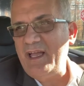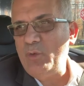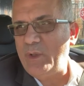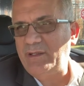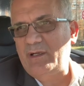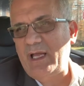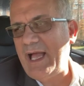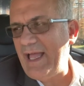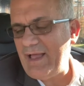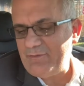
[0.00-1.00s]
winter
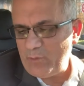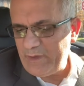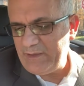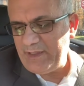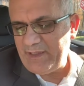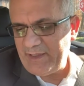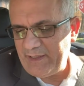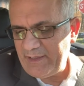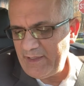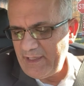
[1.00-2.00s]
I have with
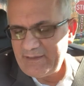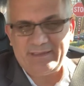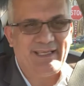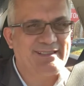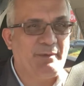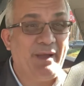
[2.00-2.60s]
the Tesla.